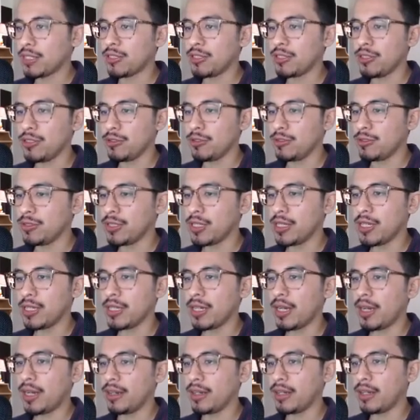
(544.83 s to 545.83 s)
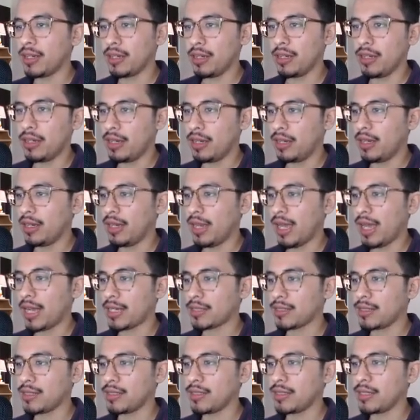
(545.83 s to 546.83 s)
to use it, how to uh,
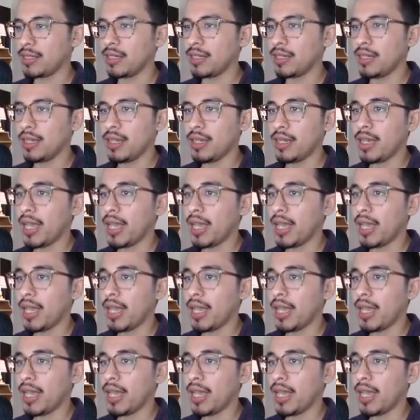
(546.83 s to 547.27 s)
access it.